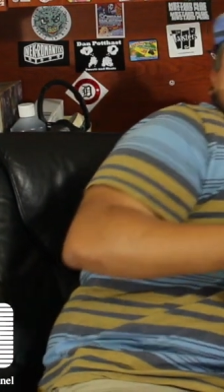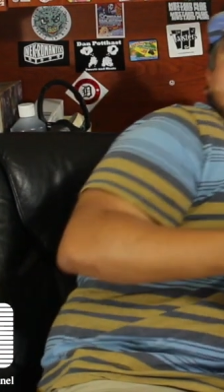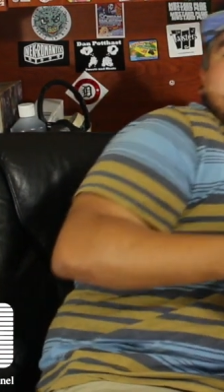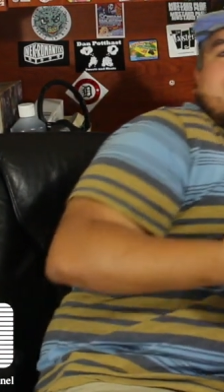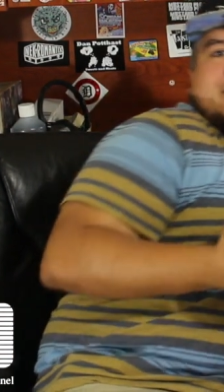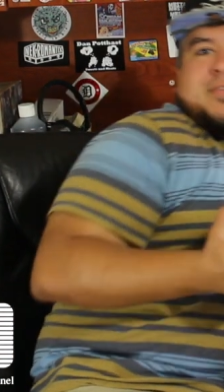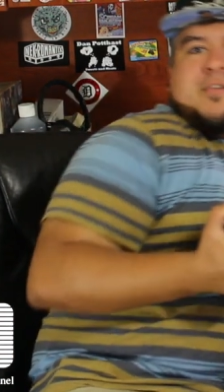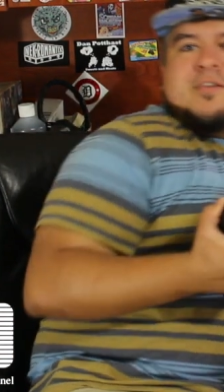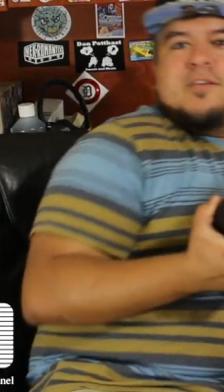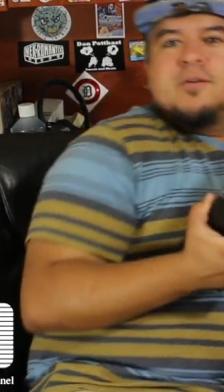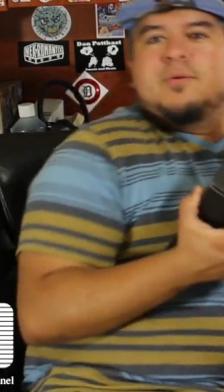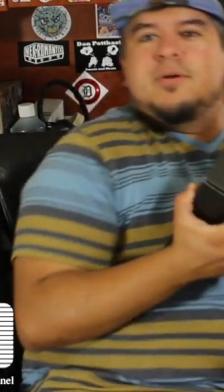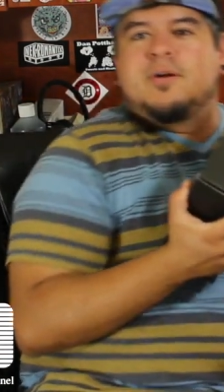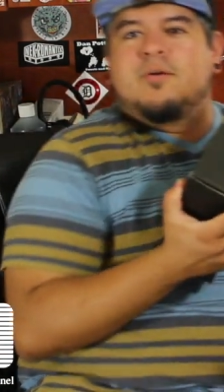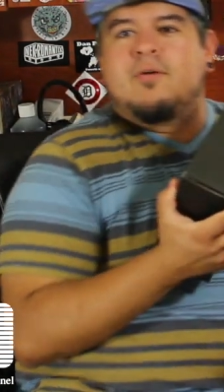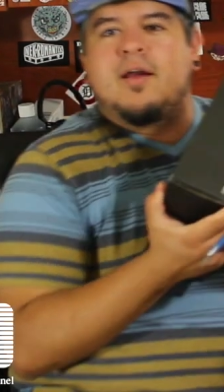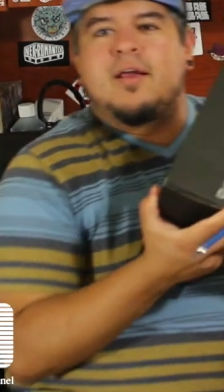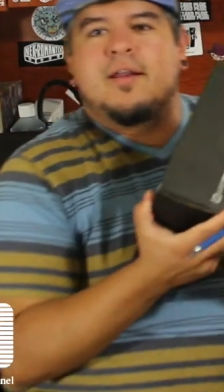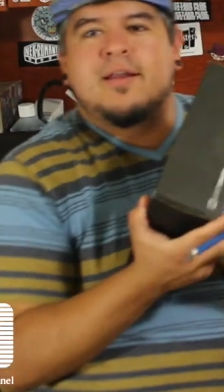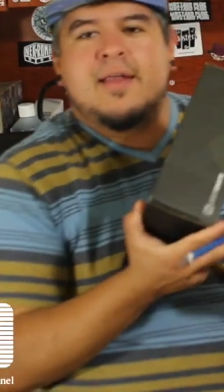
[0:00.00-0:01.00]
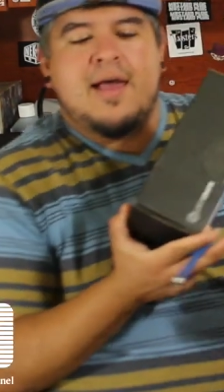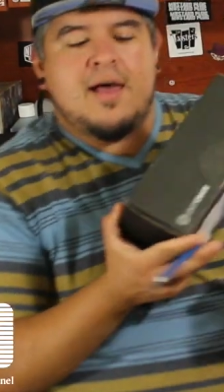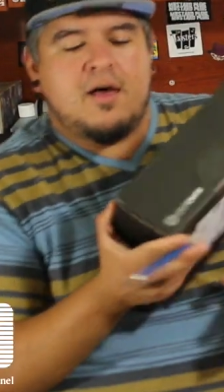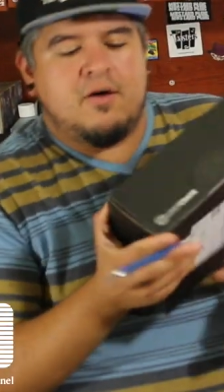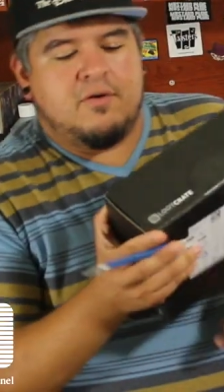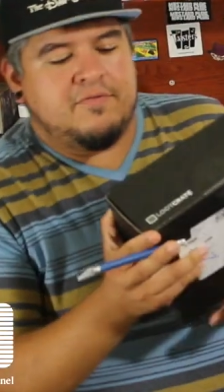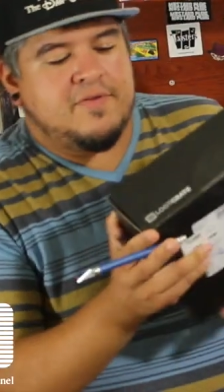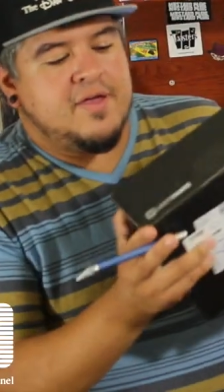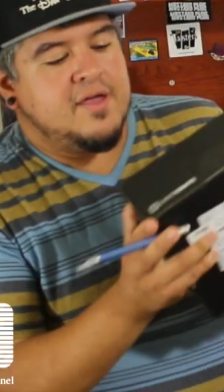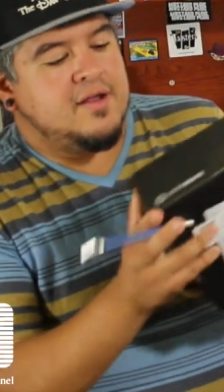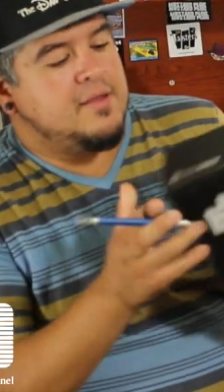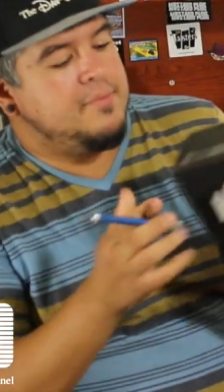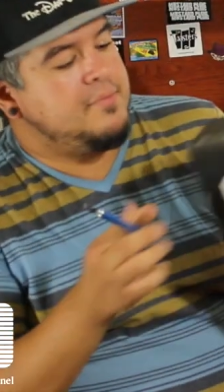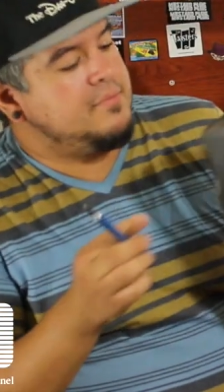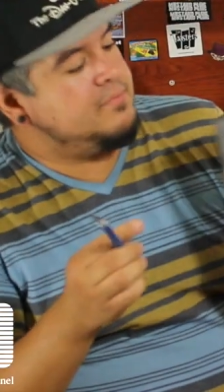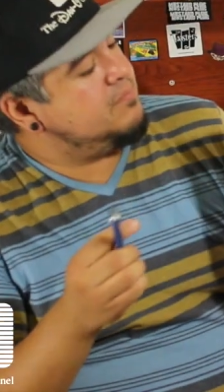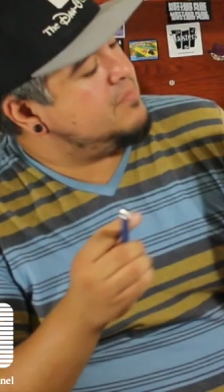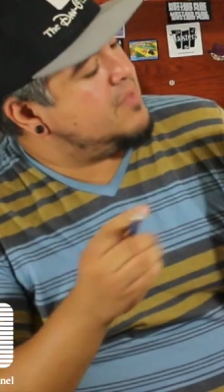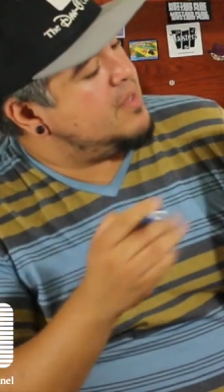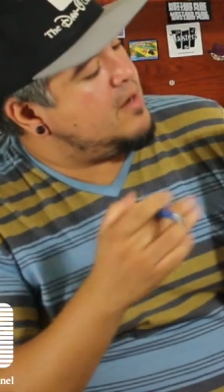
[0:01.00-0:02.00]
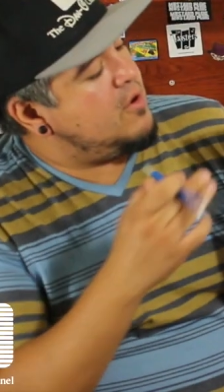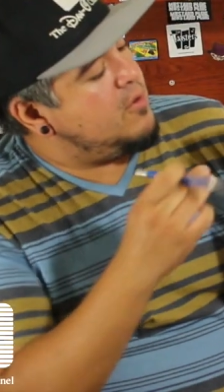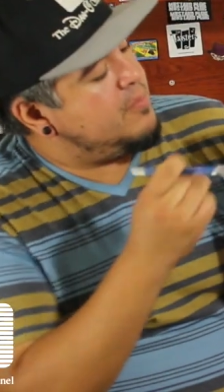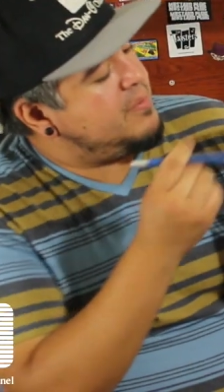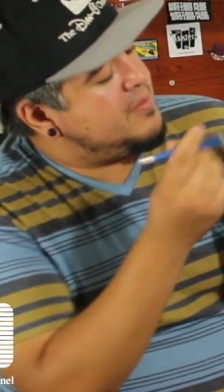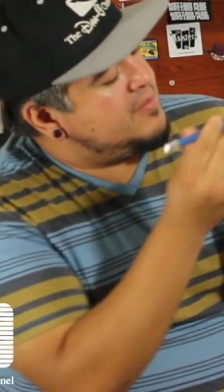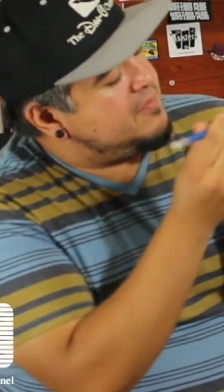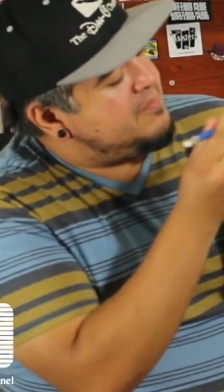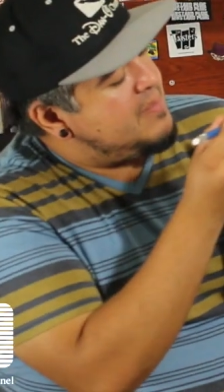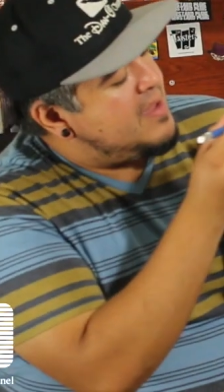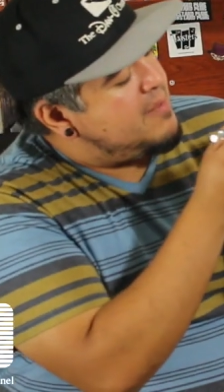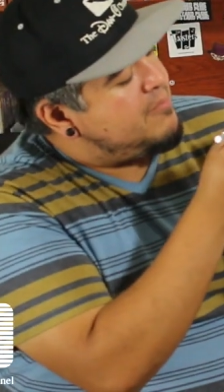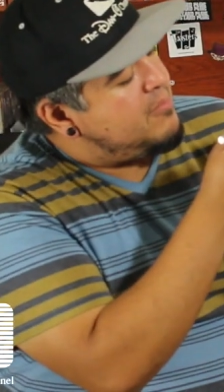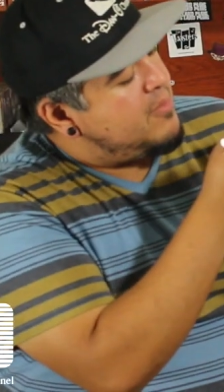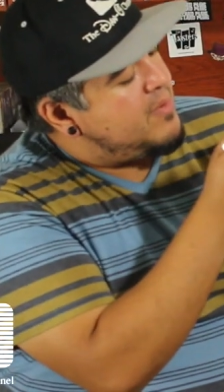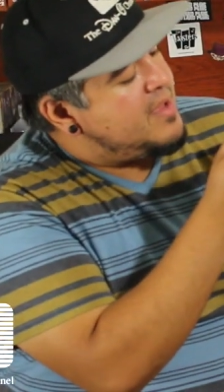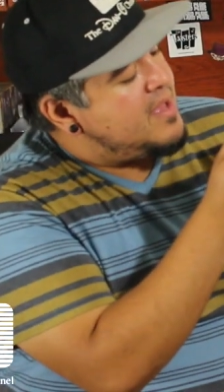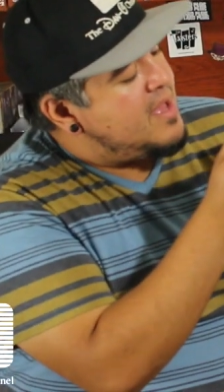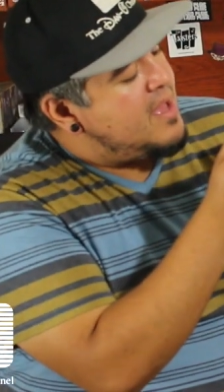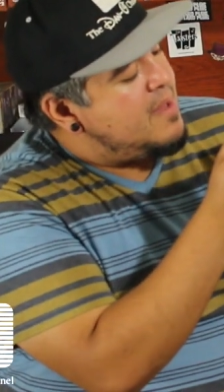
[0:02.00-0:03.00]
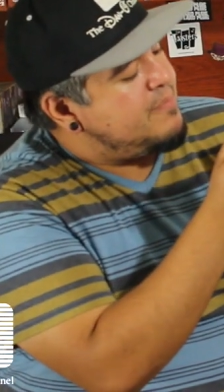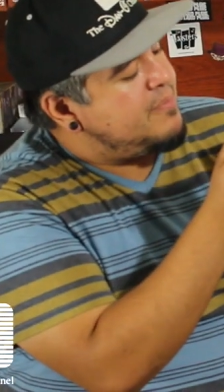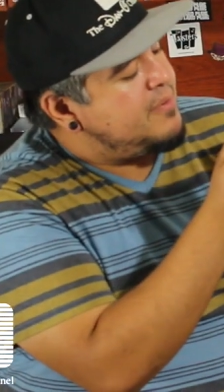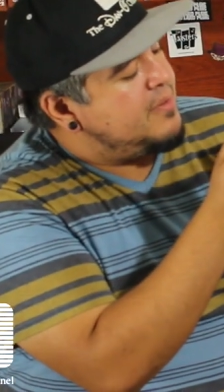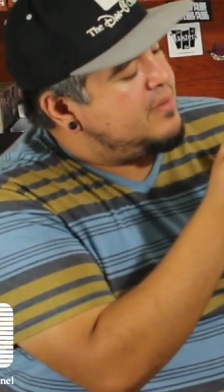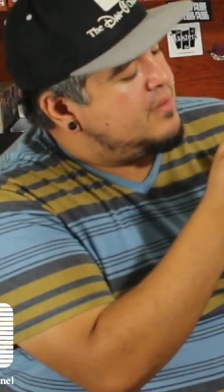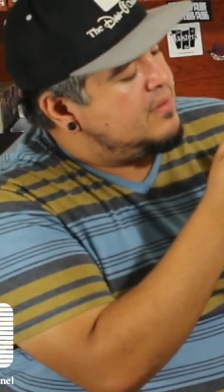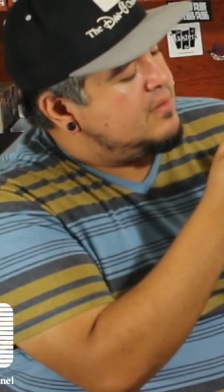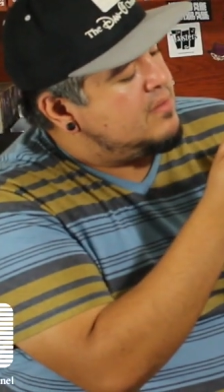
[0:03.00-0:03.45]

let's do it right now. In fact, I'm going to open this bad boy up.